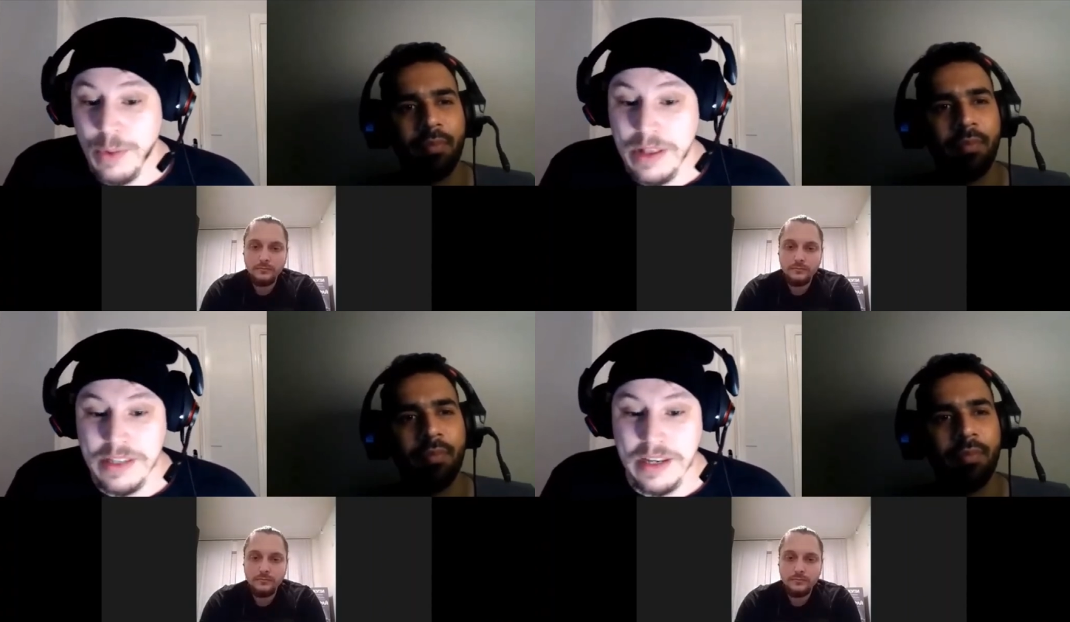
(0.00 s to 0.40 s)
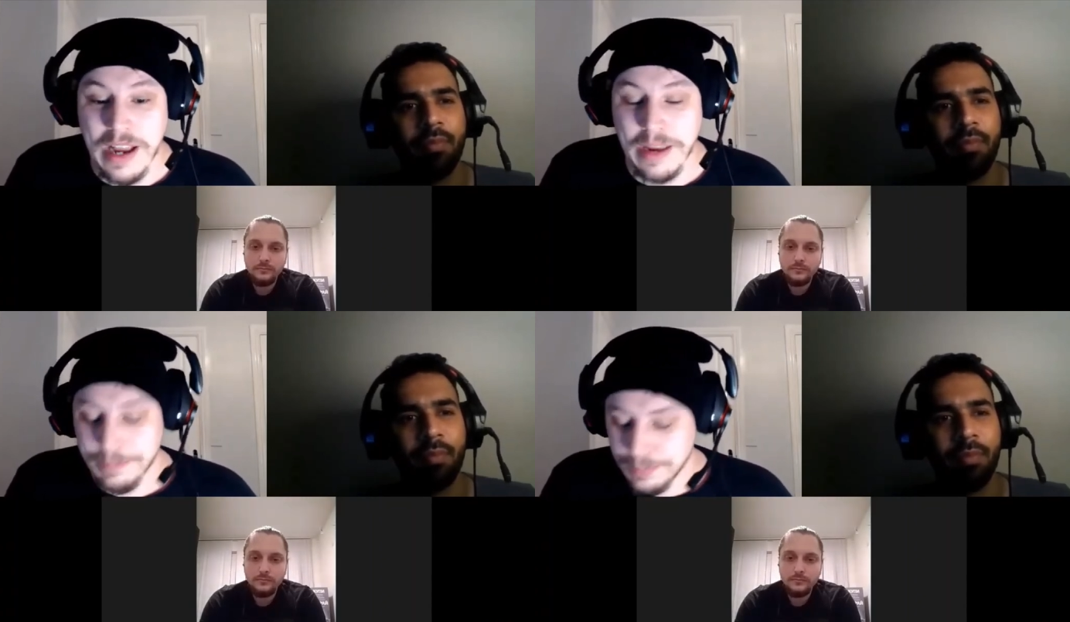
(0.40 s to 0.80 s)
Speaker 1: Wednesday
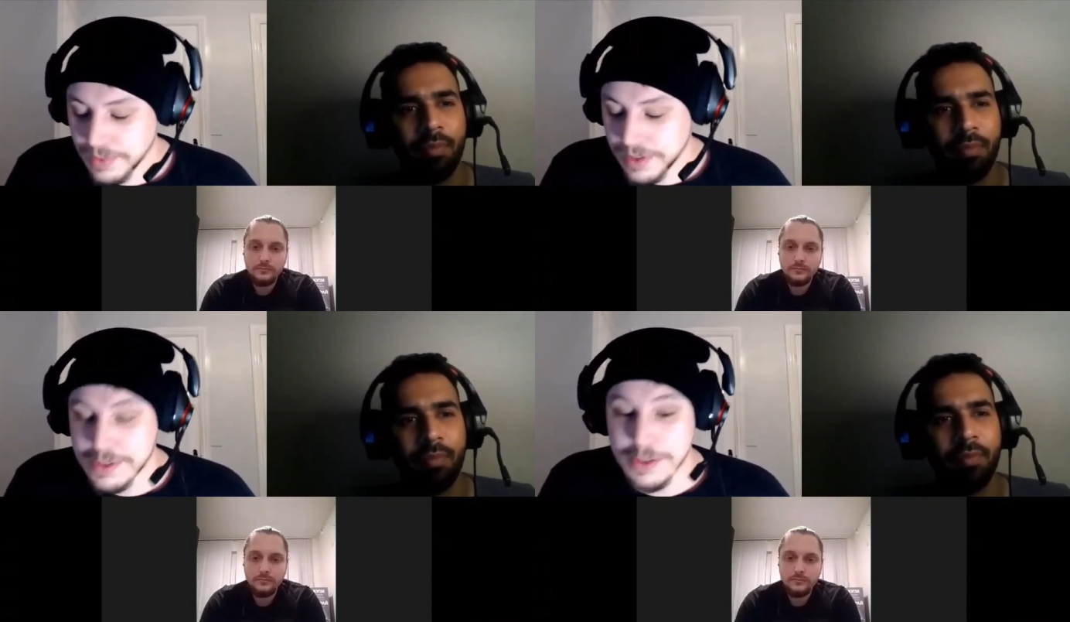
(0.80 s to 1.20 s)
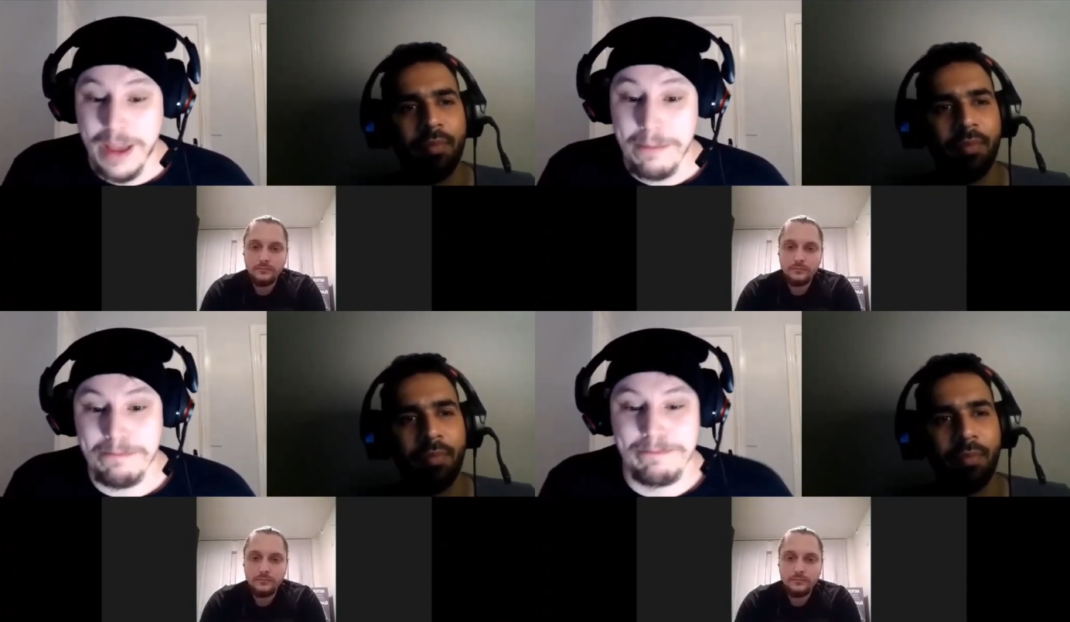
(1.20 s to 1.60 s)
night. So
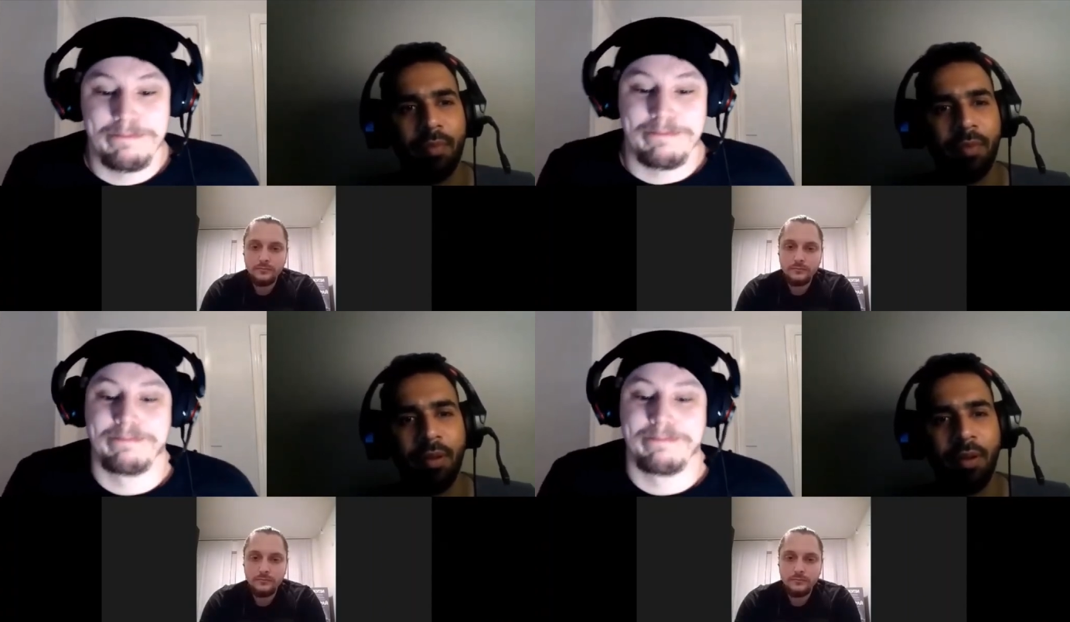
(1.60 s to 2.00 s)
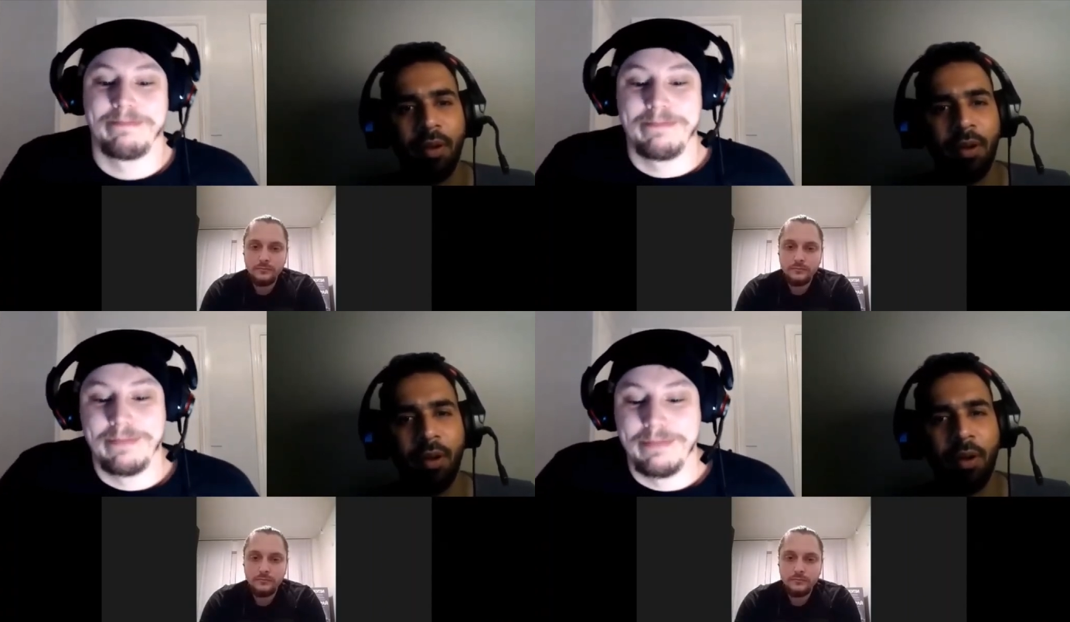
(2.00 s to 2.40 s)
yeah.
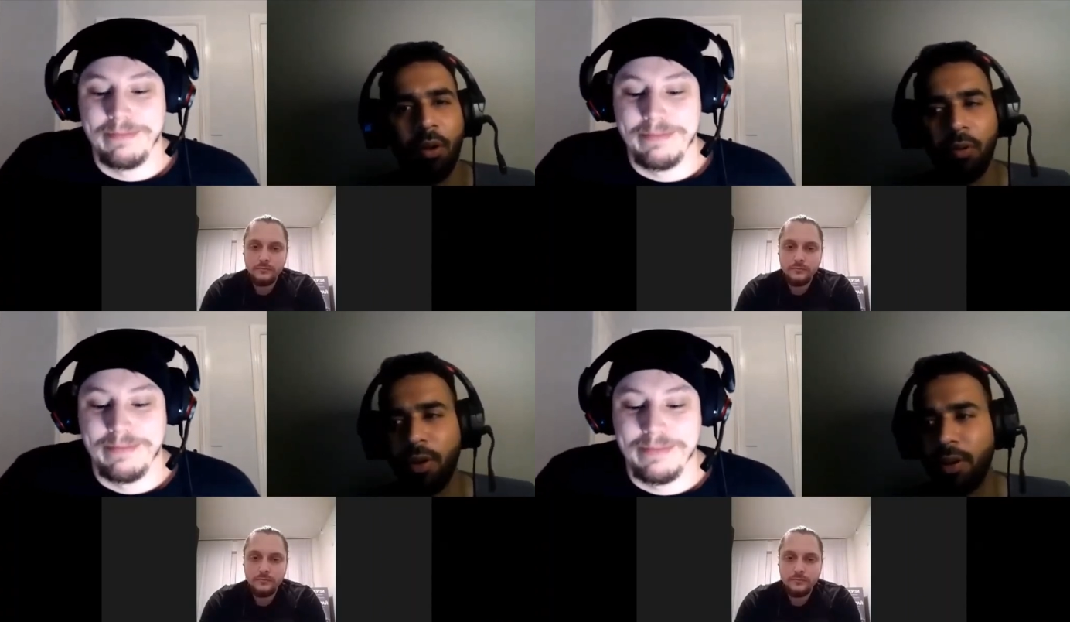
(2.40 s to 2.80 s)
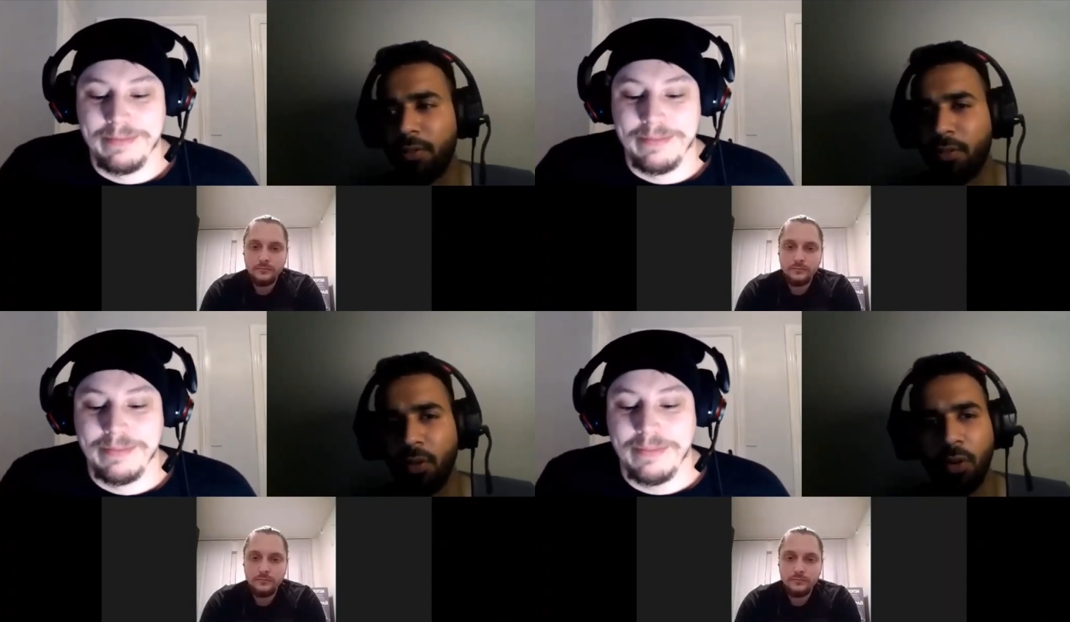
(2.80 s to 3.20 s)
Speaker 2: All
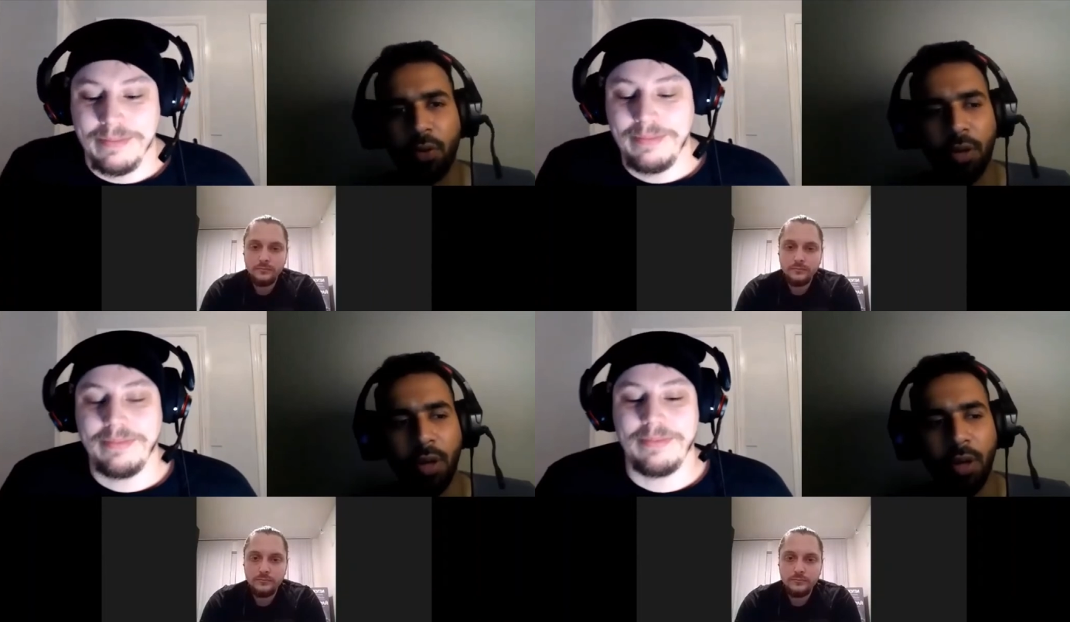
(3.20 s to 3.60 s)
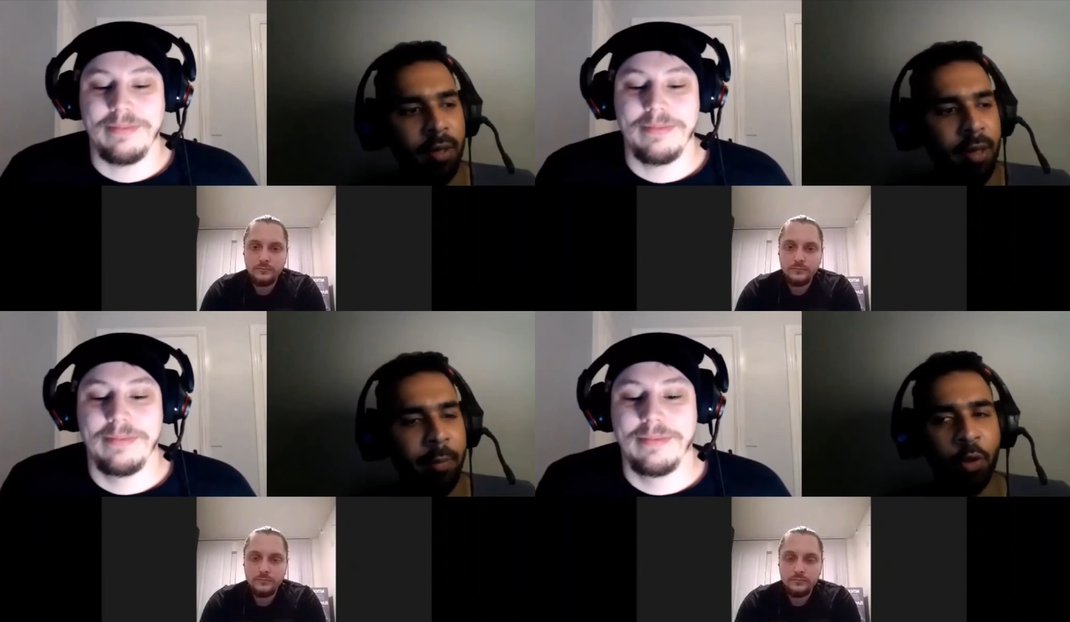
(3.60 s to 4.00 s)
right. So
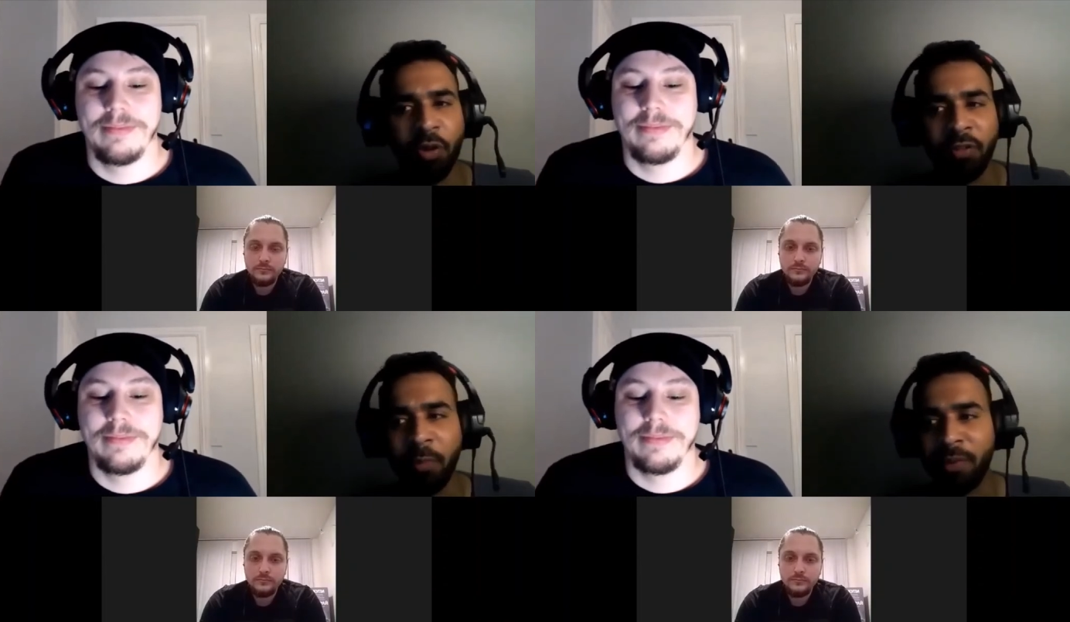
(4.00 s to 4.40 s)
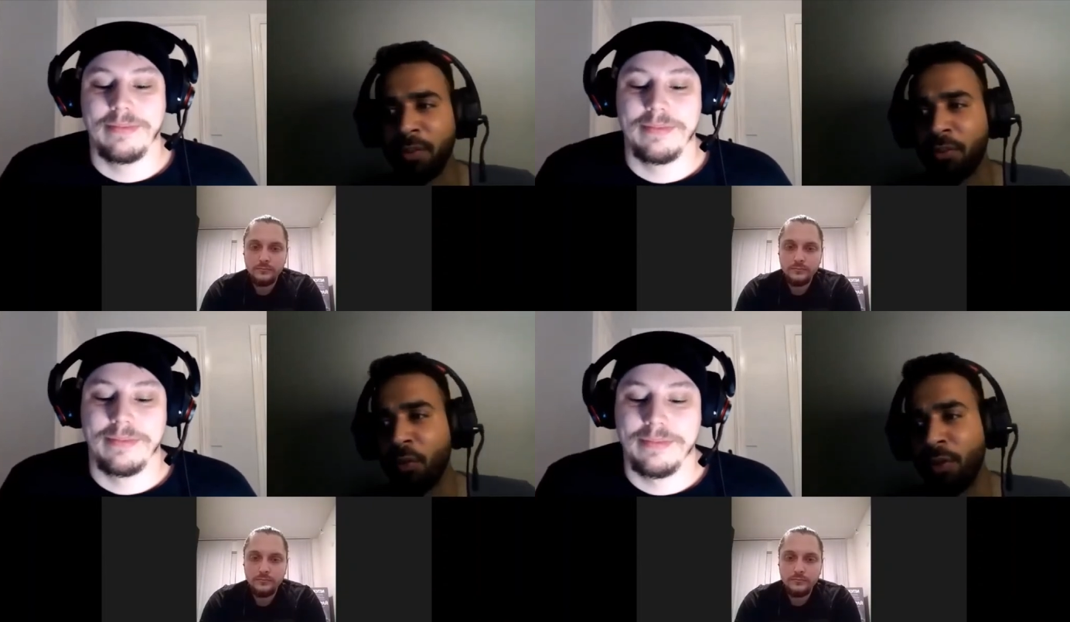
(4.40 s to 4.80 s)
uh, coming towards the
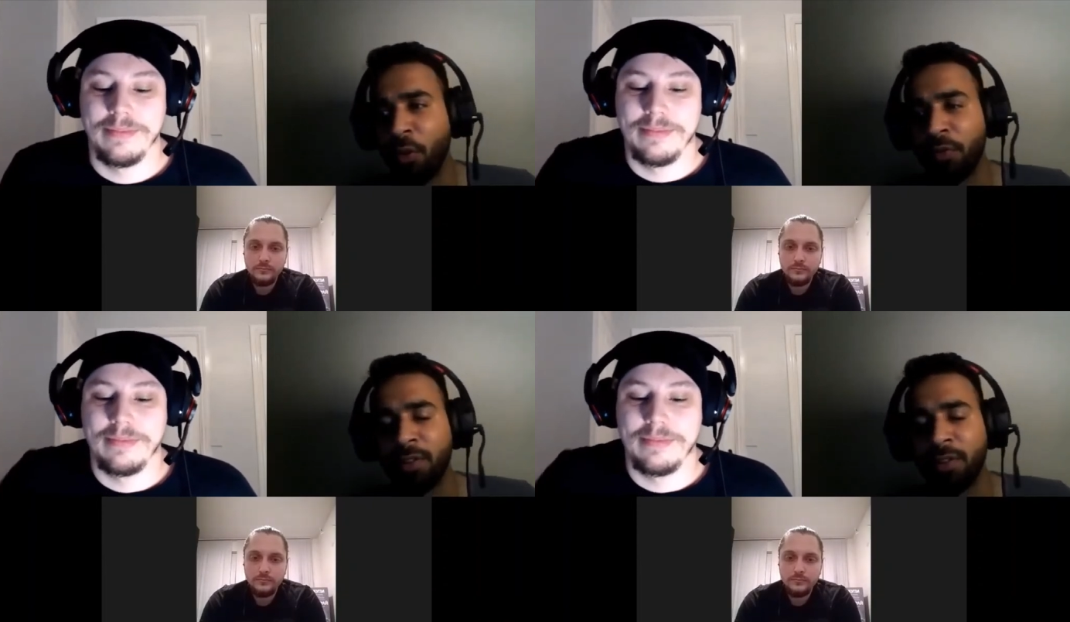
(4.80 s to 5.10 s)
business of,